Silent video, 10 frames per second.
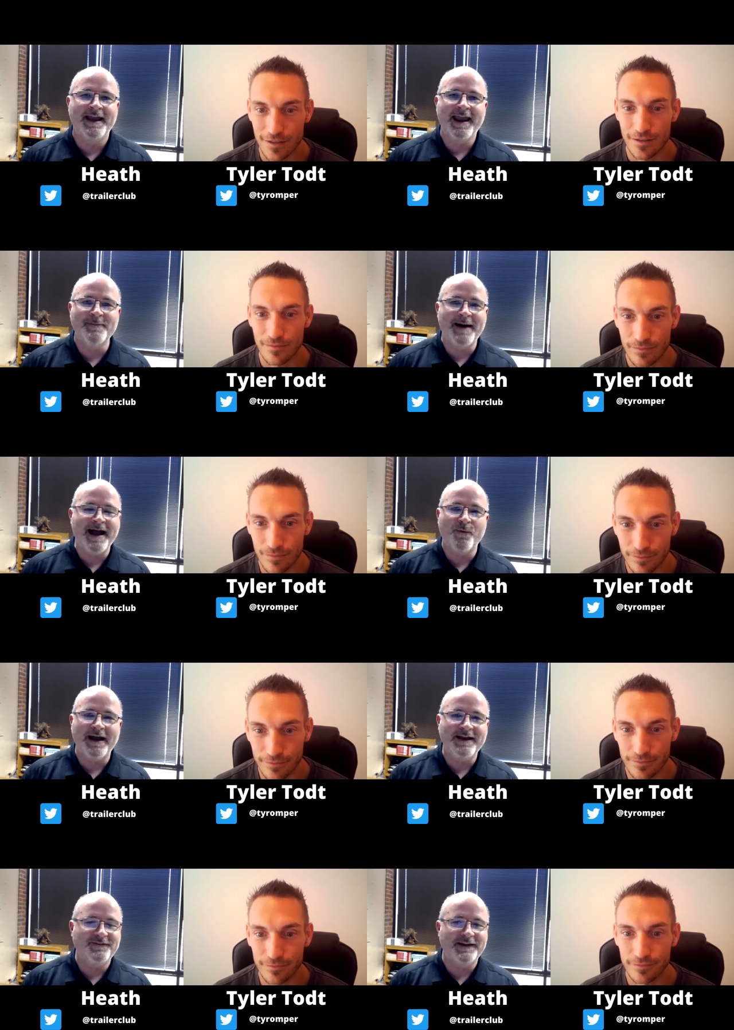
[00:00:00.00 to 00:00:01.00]
Speaker 1: my wife,
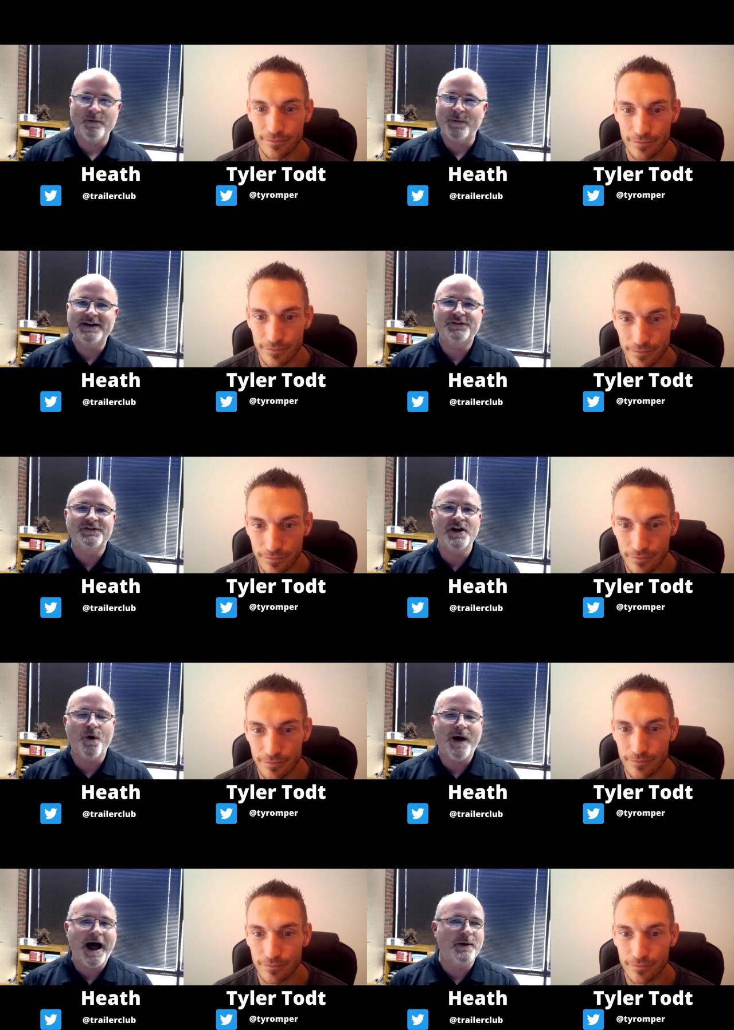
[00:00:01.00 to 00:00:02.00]
again, we just know how we
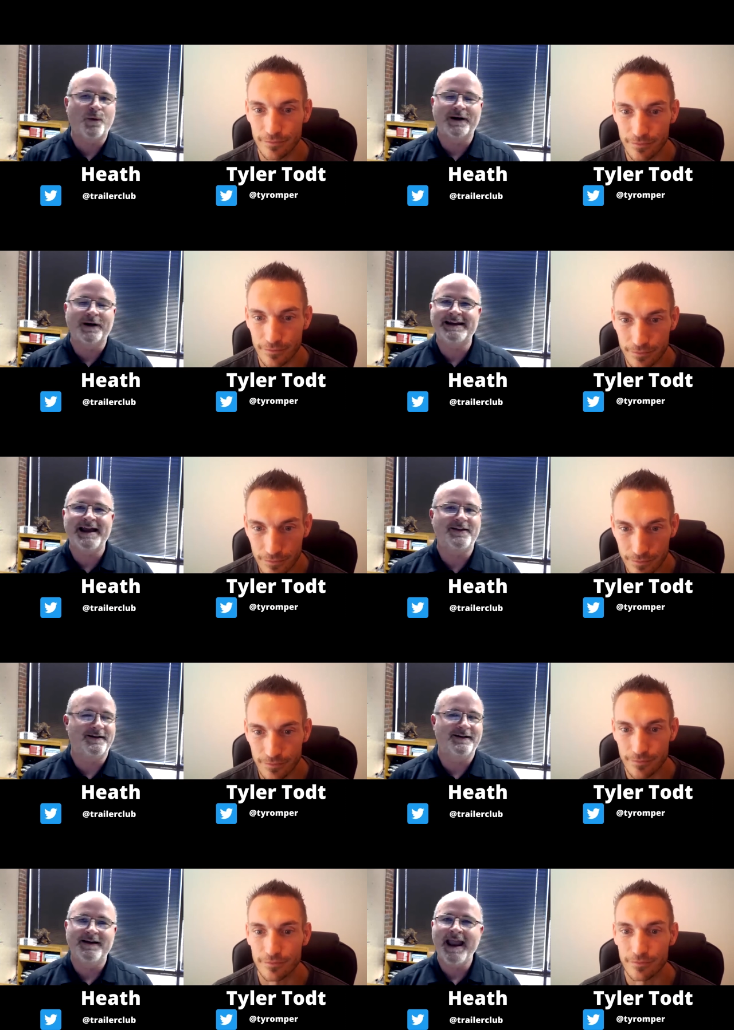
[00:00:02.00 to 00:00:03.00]
work together.
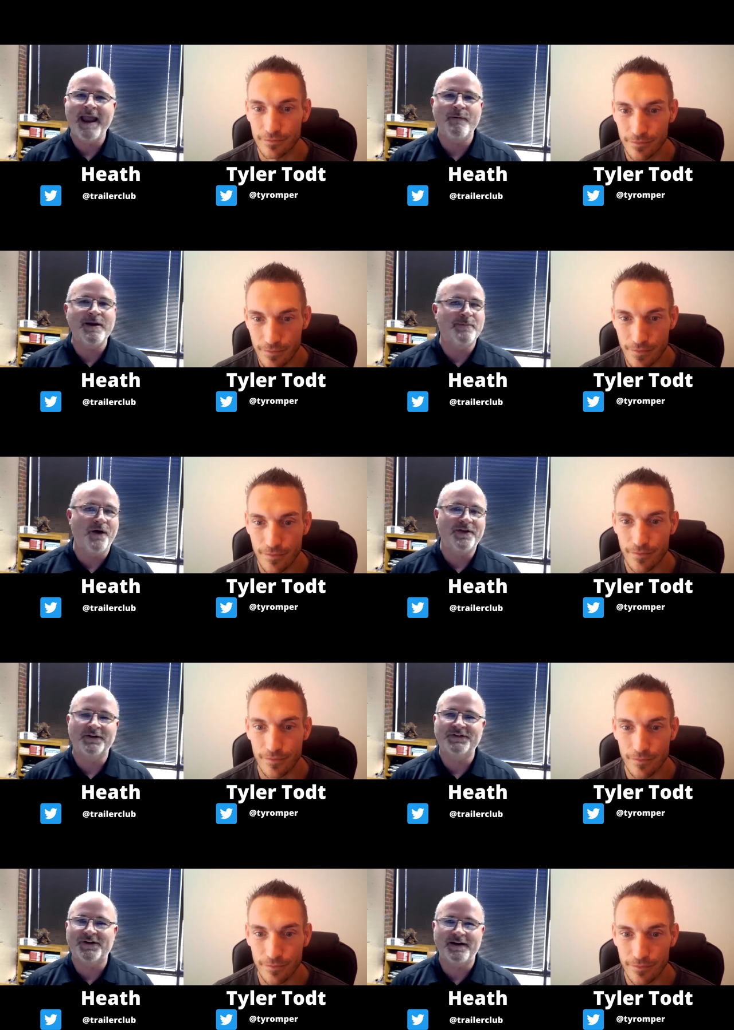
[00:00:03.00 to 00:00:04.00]
And we both are
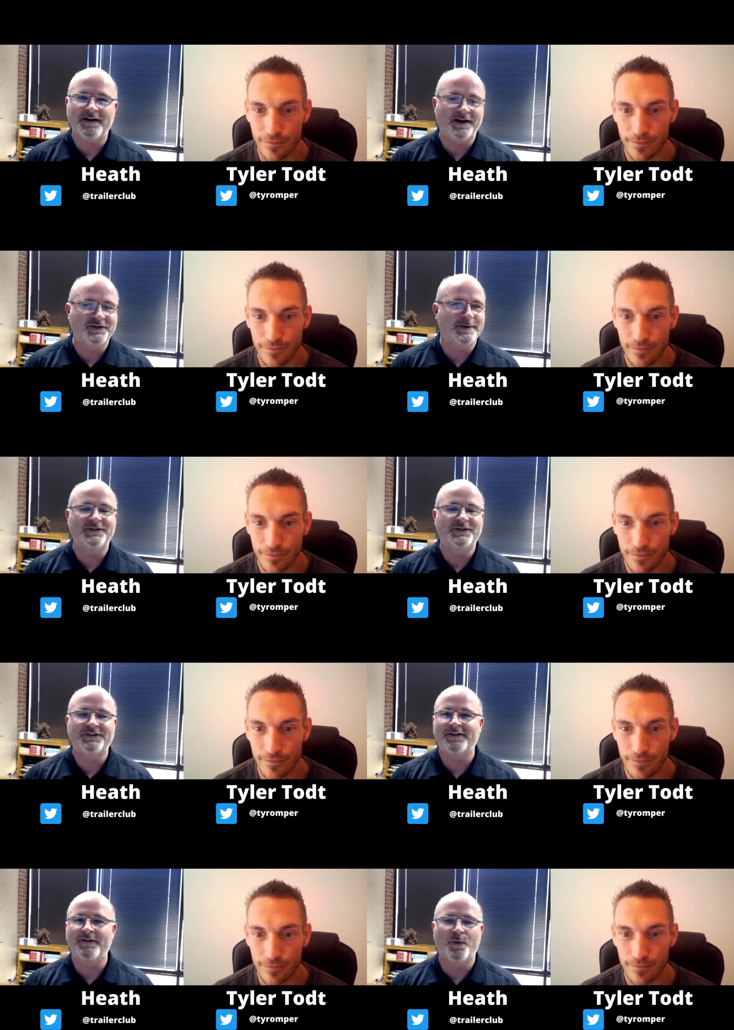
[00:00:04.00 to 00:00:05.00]
servant husband, servant
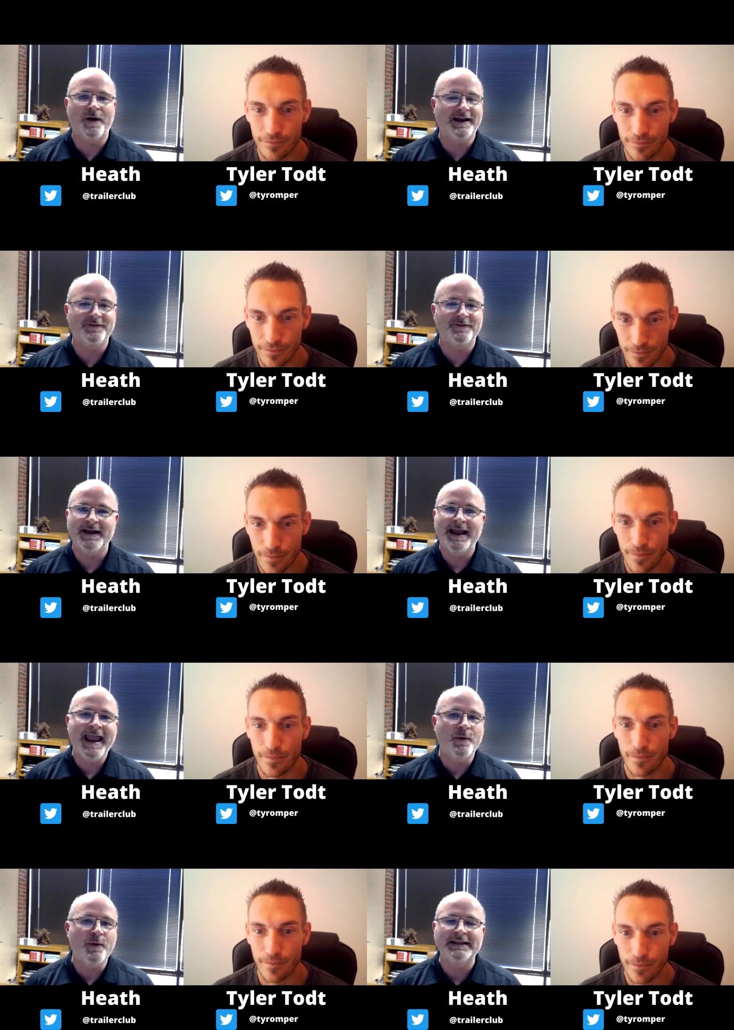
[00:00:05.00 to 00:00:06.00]
wife,
Speaker 2: and we
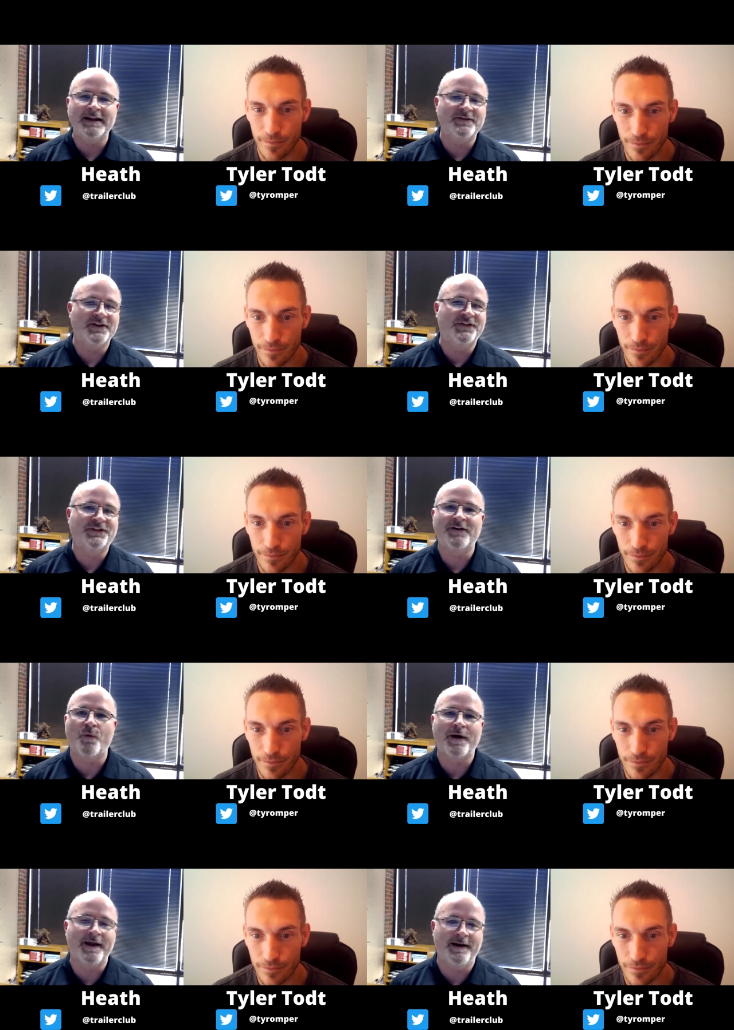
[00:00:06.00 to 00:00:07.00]
love to serve one
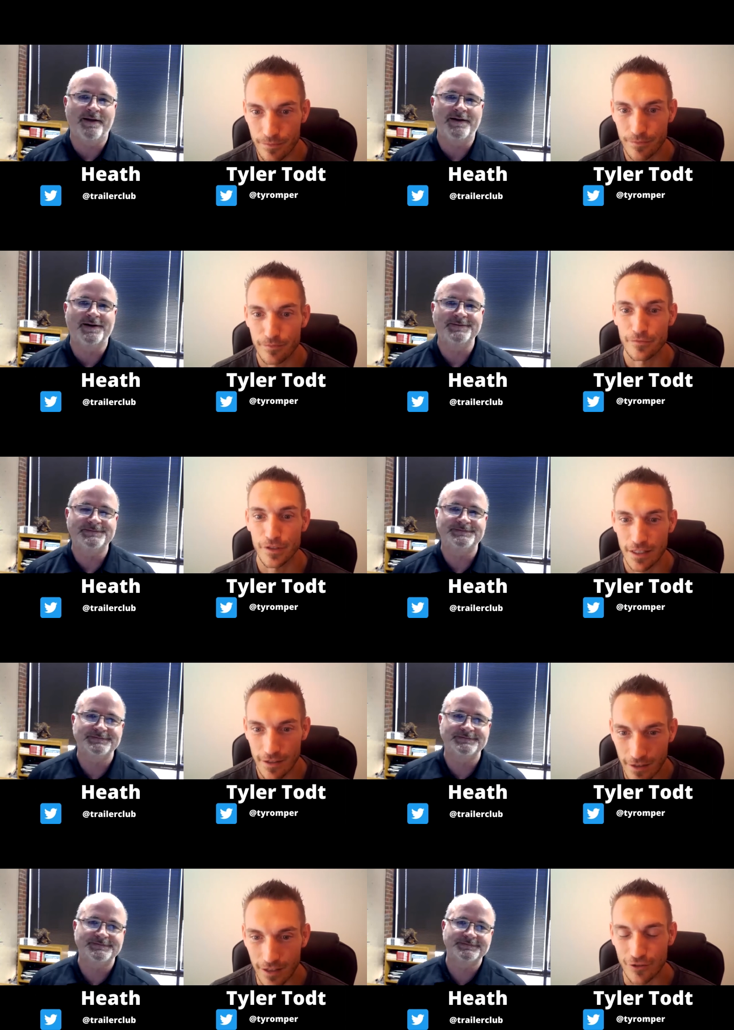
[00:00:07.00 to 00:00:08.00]
another.
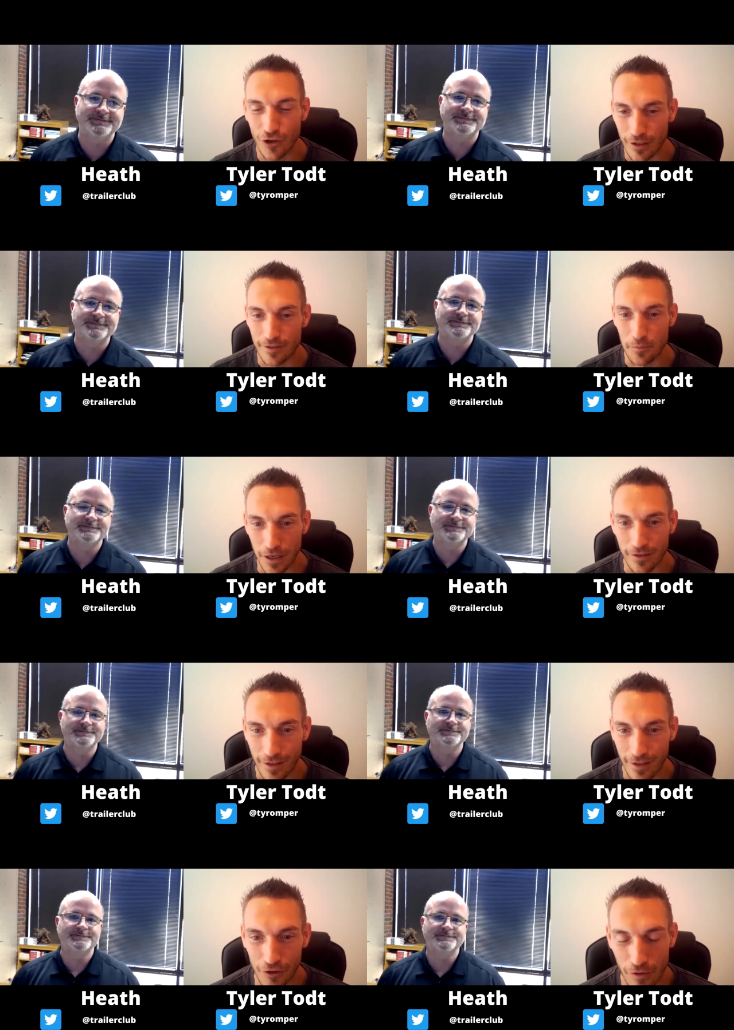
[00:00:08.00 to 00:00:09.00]
That's awesome, man.
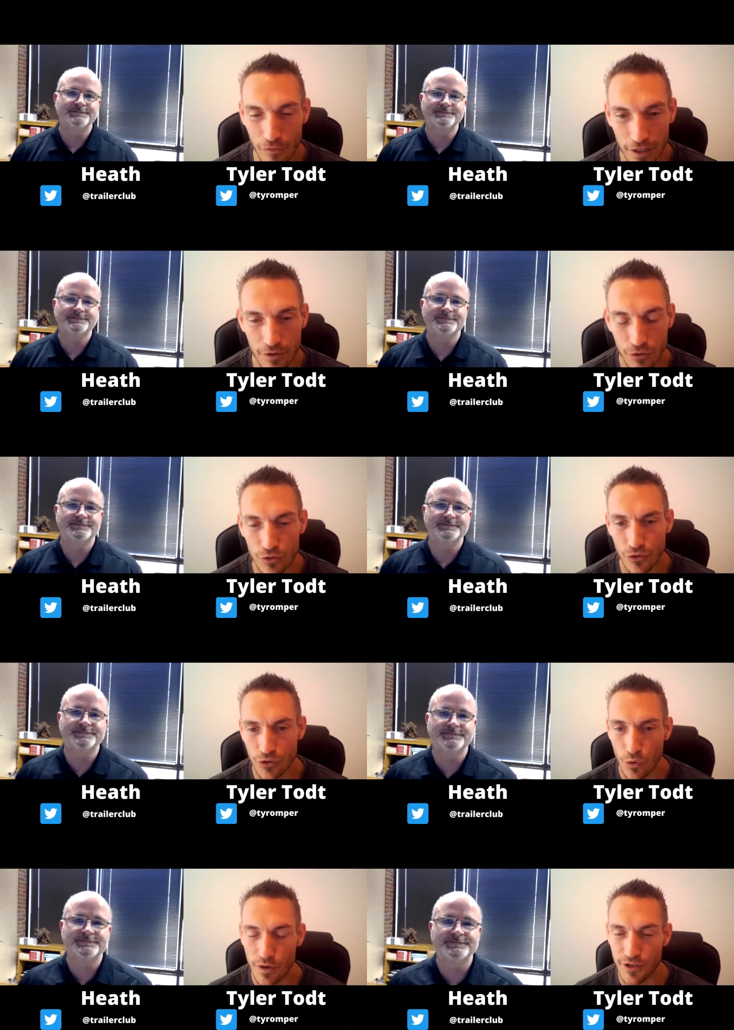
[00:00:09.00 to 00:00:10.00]
I love that. Yeah, there,
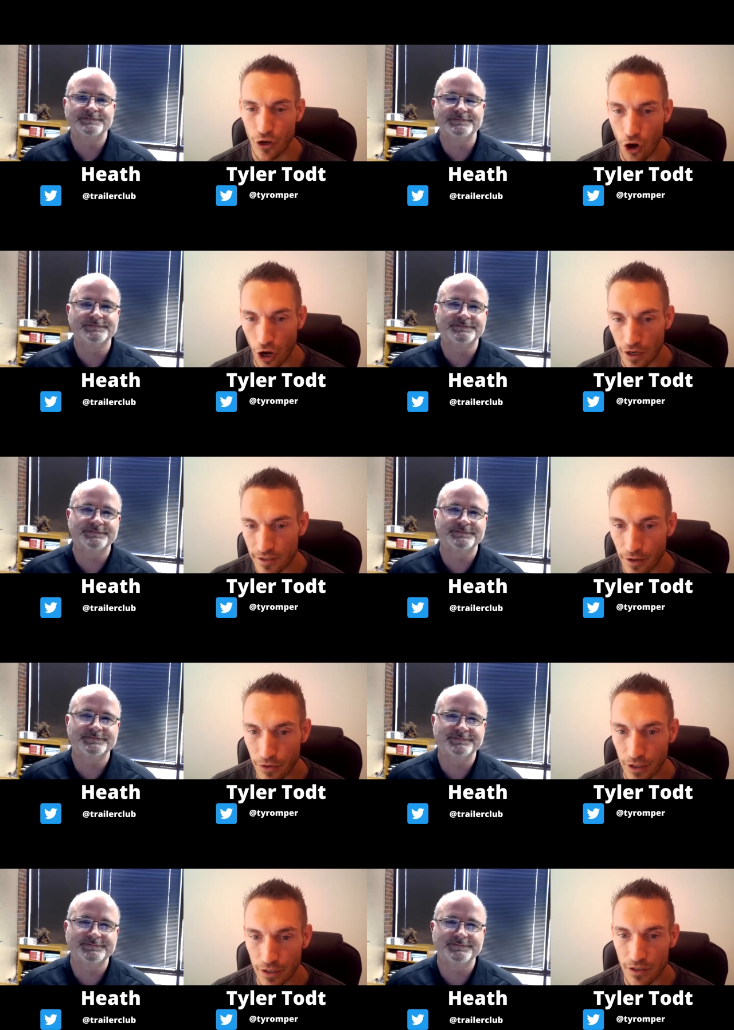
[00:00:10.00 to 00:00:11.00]
there's always a cost, I
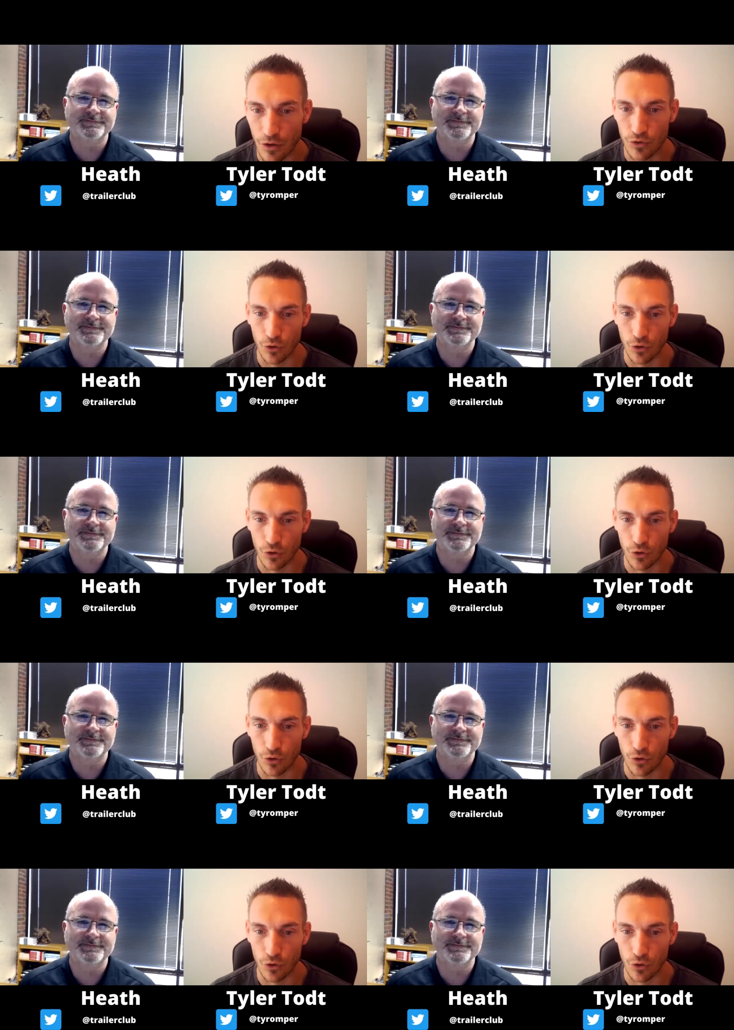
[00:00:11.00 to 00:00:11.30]
think, to